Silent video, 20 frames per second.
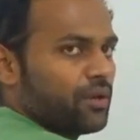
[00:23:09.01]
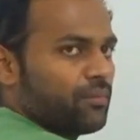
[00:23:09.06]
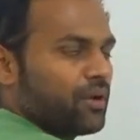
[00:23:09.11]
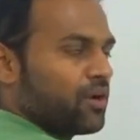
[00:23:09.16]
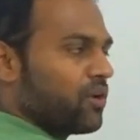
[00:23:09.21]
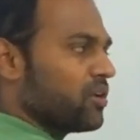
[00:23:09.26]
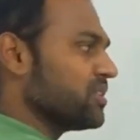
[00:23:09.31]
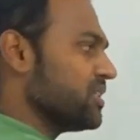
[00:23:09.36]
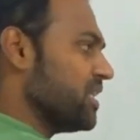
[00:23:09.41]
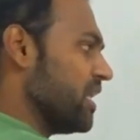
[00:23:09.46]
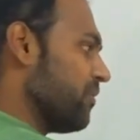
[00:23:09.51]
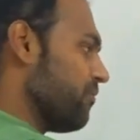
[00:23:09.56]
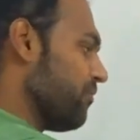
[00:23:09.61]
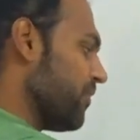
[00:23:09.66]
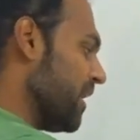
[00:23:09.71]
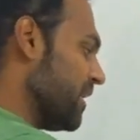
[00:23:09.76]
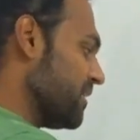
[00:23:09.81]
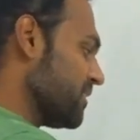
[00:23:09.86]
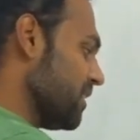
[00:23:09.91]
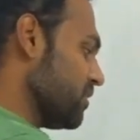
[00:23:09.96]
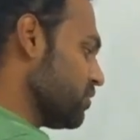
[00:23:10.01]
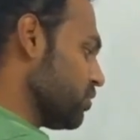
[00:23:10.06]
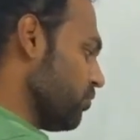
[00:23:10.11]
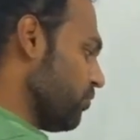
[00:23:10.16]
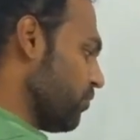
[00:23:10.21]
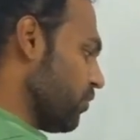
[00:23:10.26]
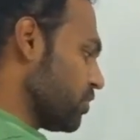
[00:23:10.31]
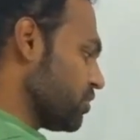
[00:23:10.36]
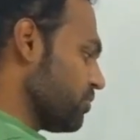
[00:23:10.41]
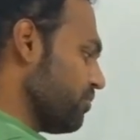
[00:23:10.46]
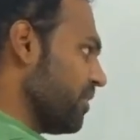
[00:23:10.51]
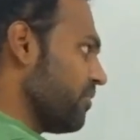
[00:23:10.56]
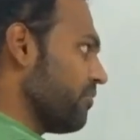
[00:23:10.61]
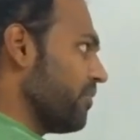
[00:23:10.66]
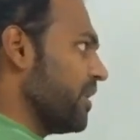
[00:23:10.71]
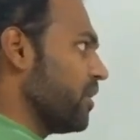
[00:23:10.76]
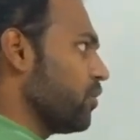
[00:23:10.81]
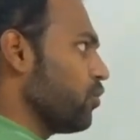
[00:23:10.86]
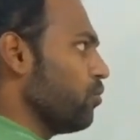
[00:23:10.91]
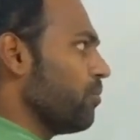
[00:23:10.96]
because FA is also force
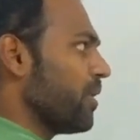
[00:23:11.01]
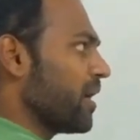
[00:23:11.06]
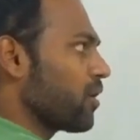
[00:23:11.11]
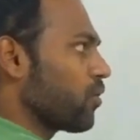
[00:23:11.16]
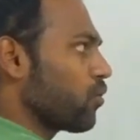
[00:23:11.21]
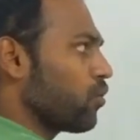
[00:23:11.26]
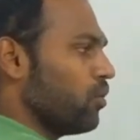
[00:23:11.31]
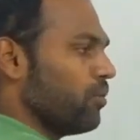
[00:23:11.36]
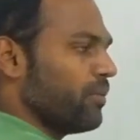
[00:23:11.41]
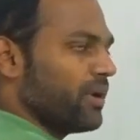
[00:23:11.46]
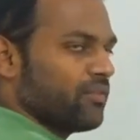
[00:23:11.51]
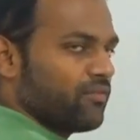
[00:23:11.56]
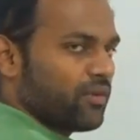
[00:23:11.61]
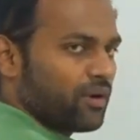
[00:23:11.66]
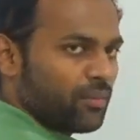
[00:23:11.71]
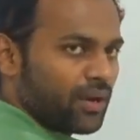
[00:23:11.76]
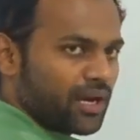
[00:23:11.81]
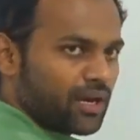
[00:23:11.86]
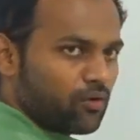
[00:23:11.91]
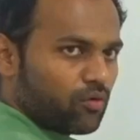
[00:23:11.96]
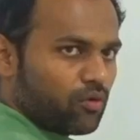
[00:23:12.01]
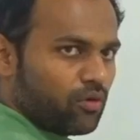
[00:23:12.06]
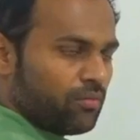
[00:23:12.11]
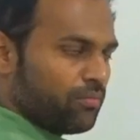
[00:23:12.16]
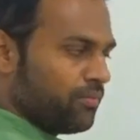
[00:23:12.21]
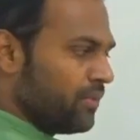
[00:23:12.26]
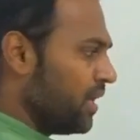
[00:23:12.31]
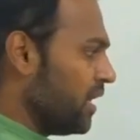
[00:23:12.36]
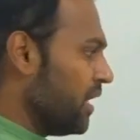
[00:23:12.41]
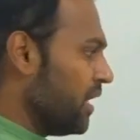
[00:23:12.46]
between 2 microcoulomb and 1 microcoulomb.